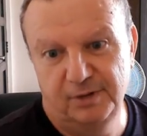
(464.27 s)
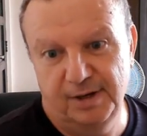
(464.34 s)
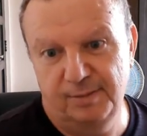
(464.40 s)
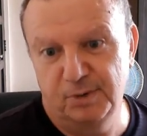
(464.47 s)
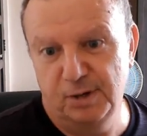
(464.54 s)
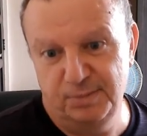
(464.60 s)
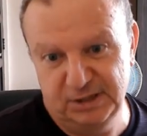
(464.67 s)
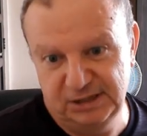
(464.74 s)
I'm
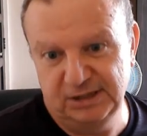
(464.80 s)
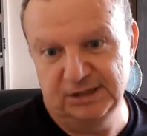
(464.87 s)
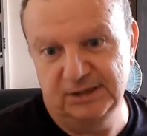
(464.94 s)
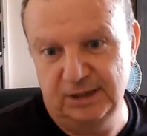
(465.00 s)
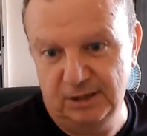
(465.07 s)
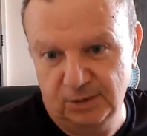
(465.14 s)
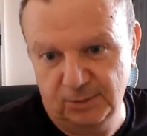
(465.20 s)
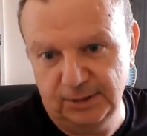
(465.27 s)
going to be
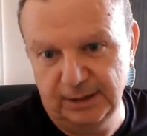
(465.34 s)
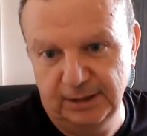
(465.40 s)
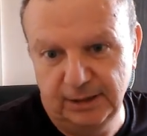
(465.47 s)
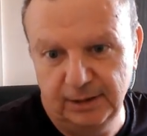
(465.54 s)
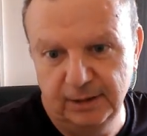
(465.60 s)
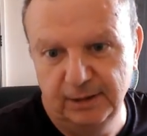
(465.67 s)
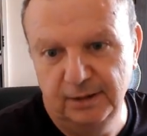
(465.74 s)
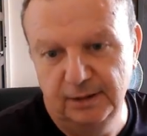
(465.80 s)
63
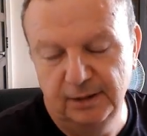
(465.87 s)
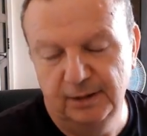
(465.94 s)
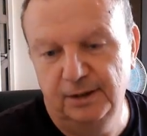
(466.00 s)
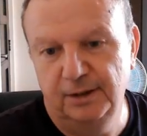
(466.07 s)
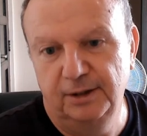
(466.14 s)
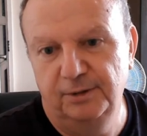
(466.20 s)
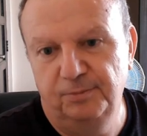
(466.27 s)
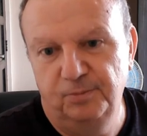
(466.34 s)

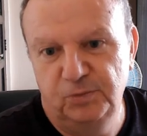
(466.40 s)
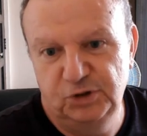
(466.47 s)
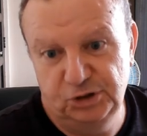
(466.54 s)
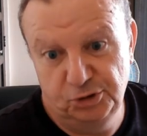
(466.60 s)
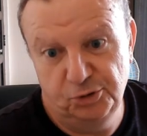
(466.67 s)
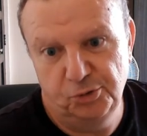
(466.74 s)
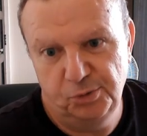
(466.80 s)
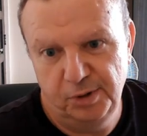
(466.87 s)

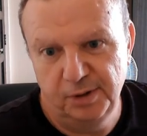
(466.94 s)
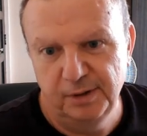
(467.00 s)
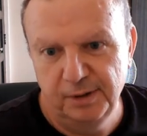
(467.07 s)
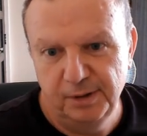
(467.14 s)
soon,